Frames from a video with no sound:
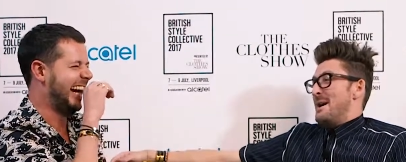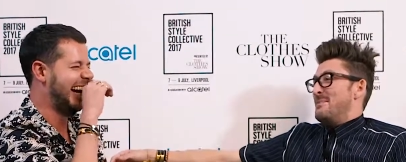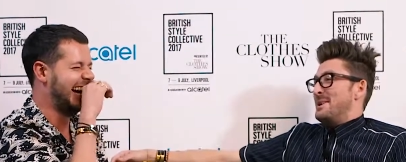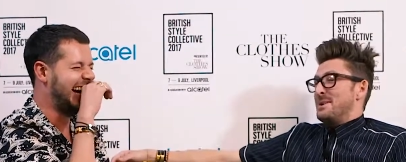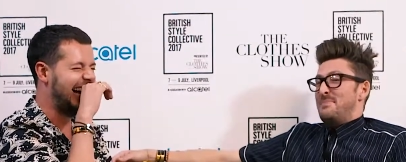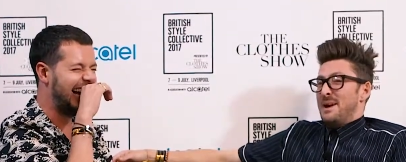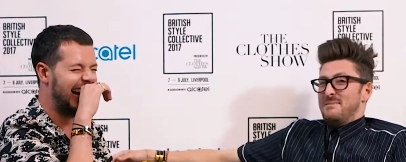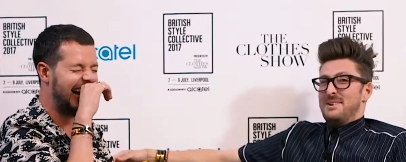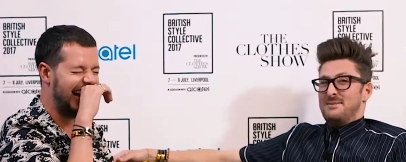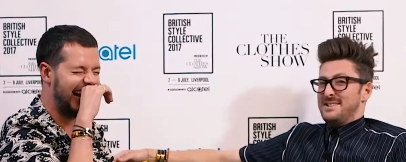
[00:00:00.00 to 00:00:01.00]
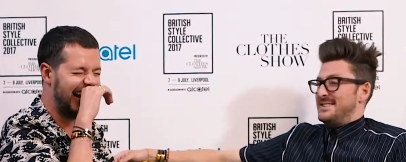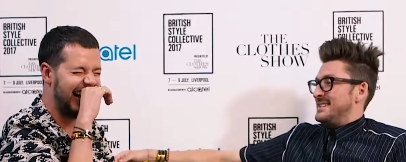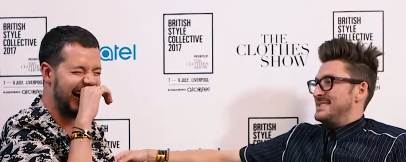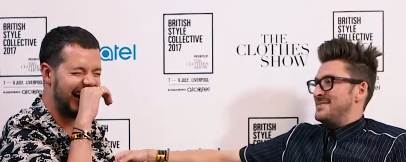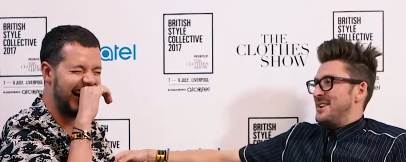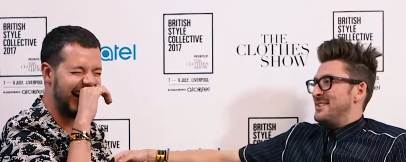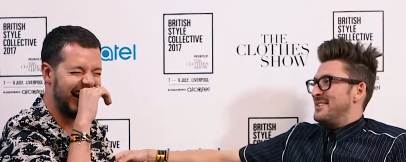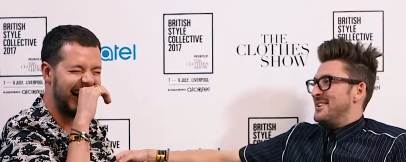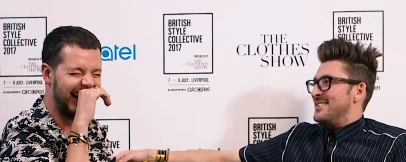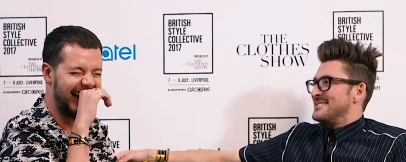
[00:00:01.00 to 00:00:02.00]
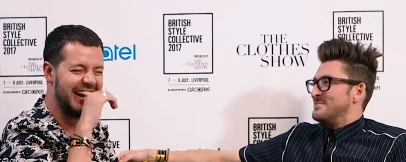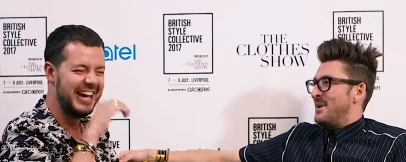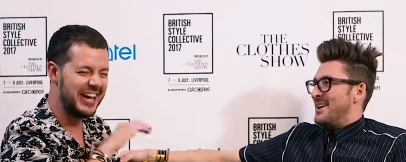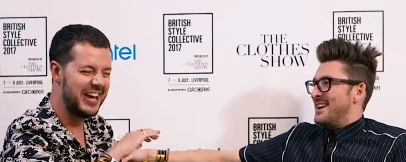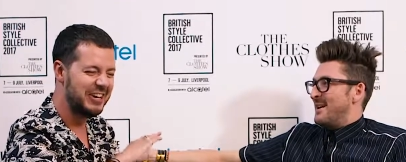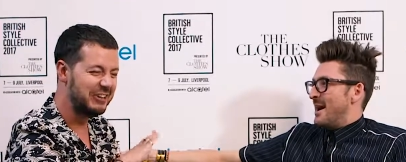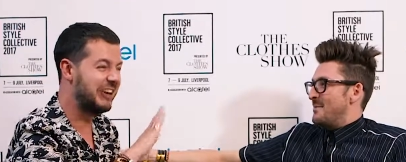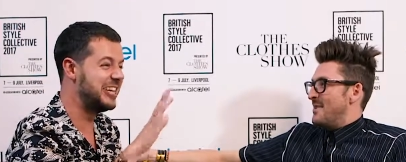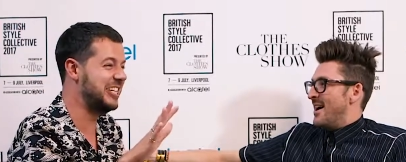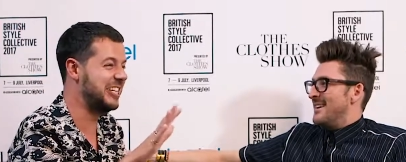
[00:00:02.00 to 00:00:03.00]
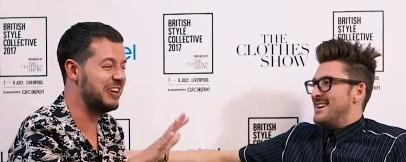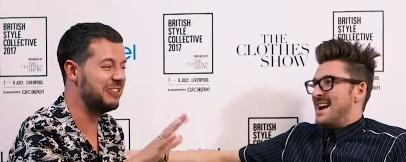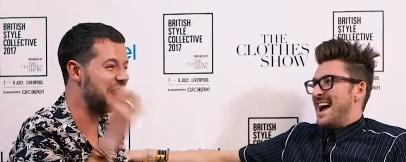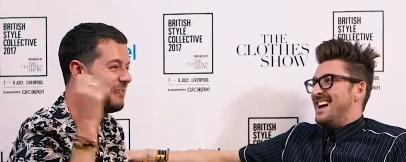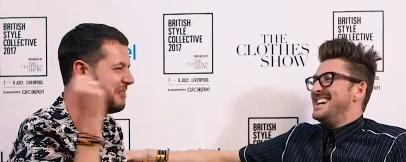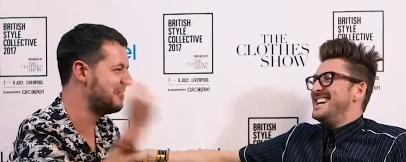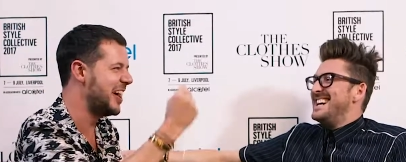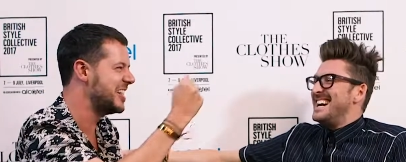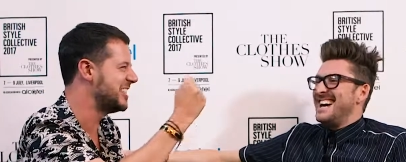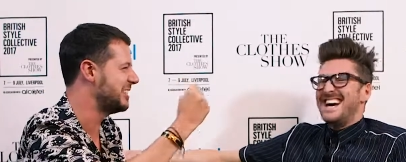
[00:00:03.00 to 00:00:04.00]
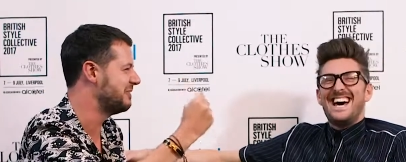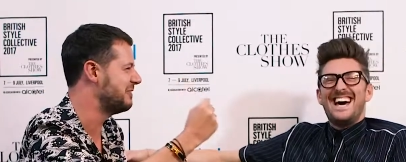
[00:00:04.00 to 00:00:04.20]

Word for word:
Speaker 1: maybe you can pick me up with this interview. Who knows? But you know, great not, to know you're on fighting